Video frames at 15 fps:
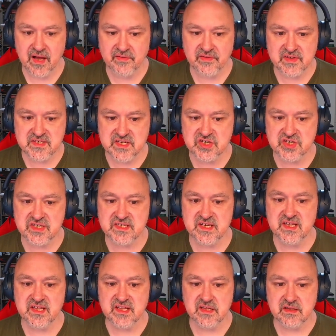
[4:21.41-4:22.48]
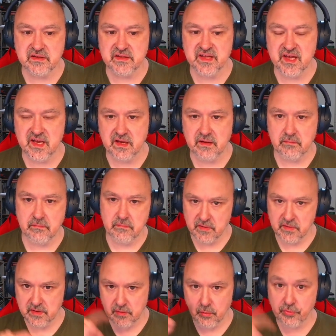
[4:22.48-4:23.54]
and the digits in the
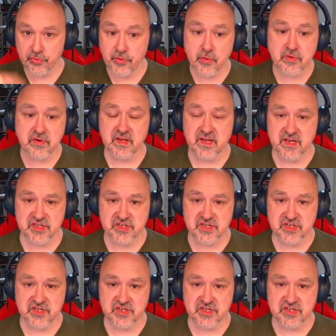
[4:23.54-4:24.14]
orthogonally